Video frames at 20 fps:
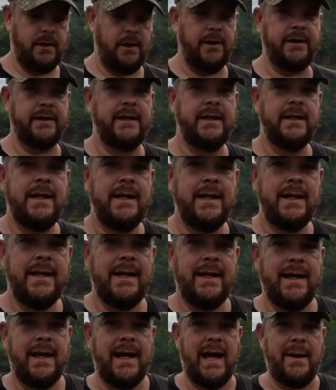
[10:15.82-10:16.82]
All right,
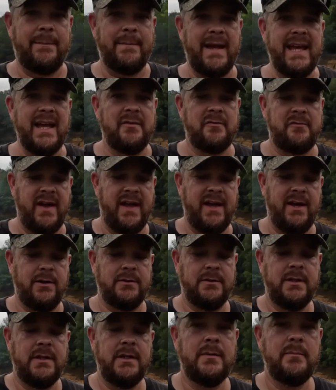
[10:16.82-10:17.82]
I may have
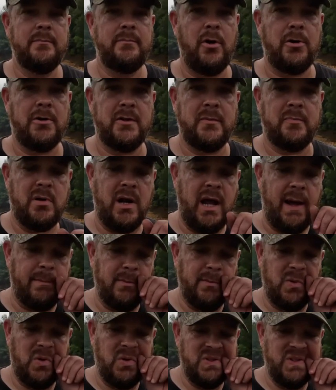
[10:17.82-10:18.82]
found part of the
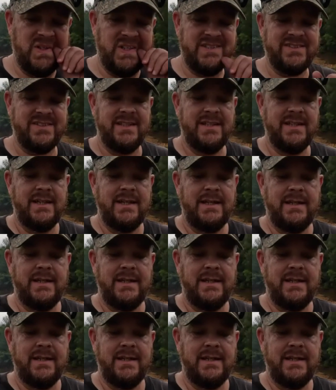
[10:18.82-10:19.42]
problem on this.